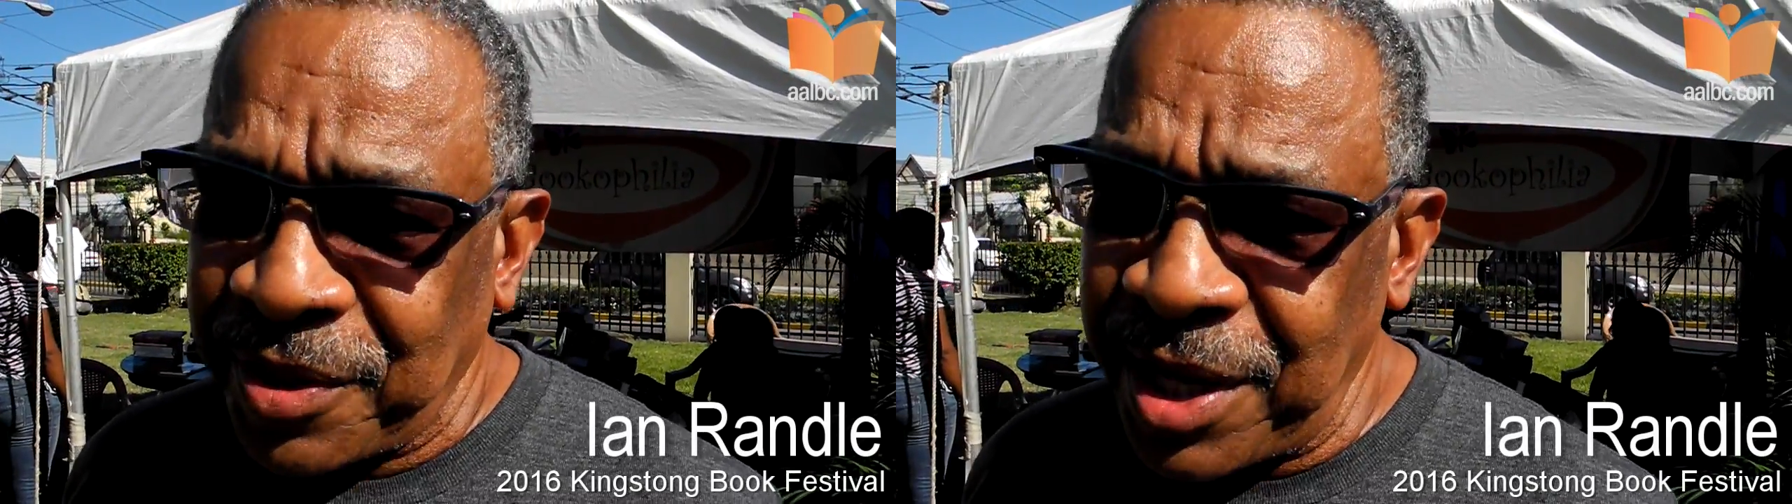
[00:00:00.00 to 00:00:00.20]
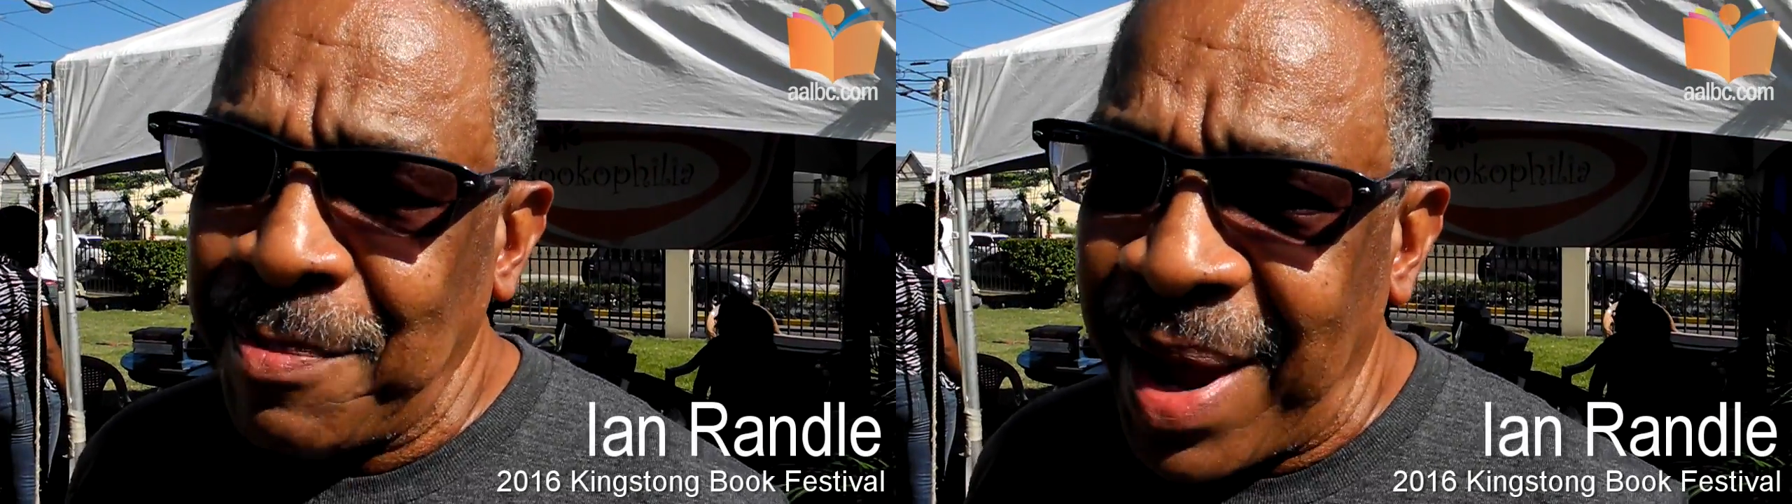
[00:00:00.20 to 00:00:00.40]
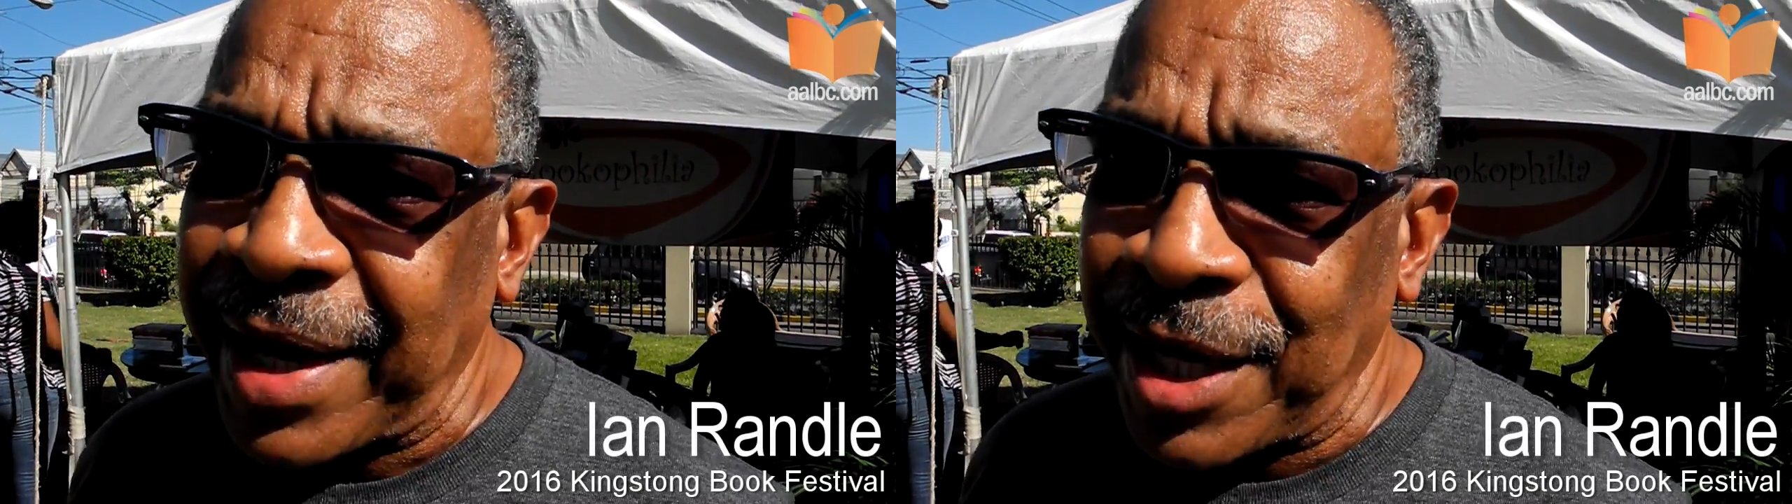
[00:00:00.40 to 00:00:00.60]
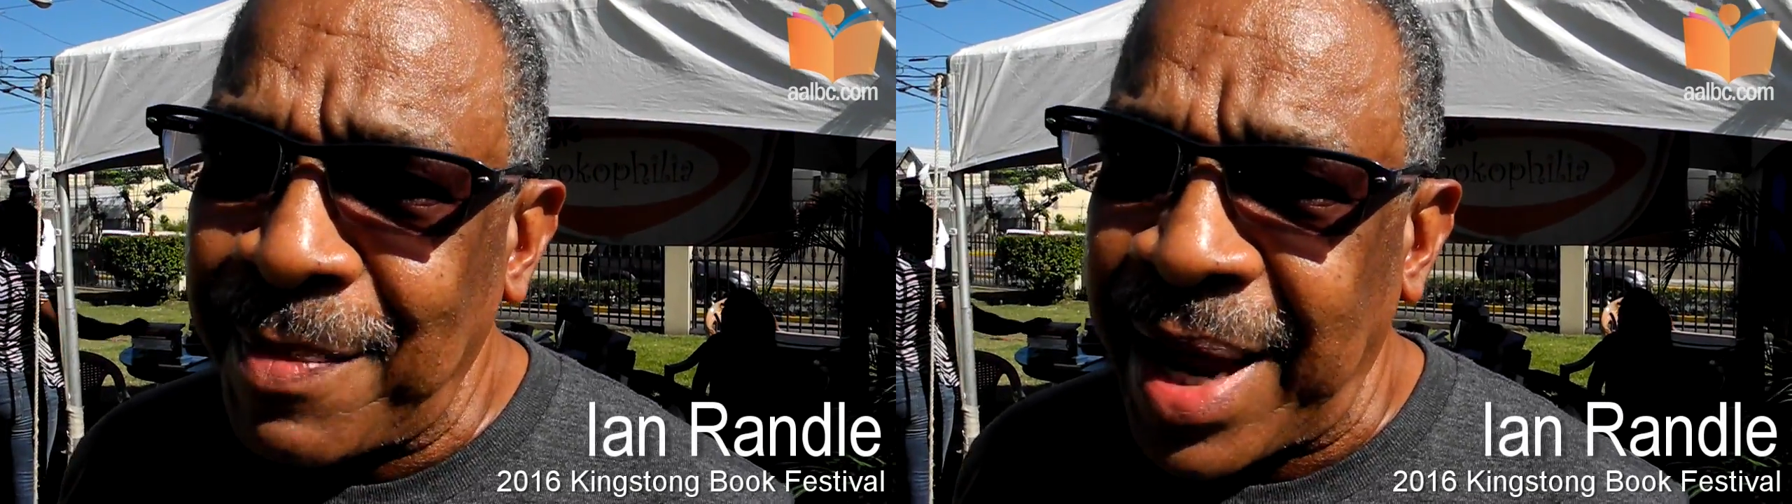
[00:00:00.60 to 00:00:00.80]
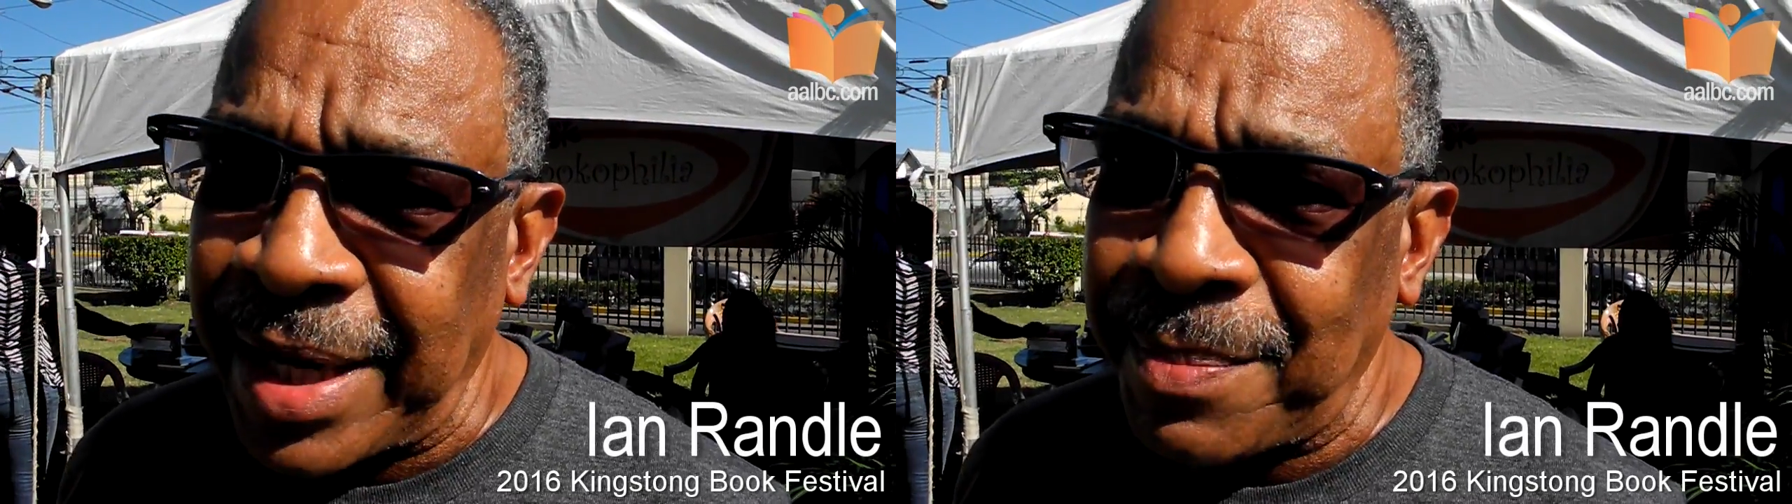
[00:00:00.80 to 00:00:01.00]
the Michael
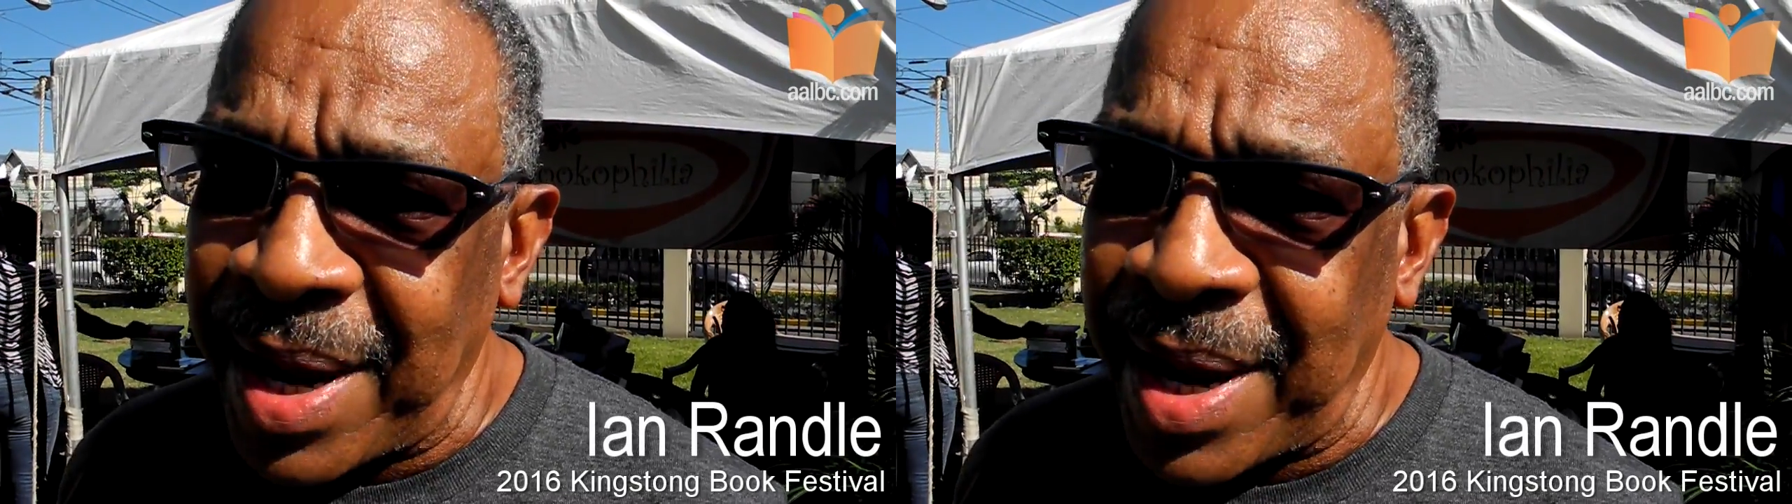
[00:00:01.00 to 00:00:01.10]
Manley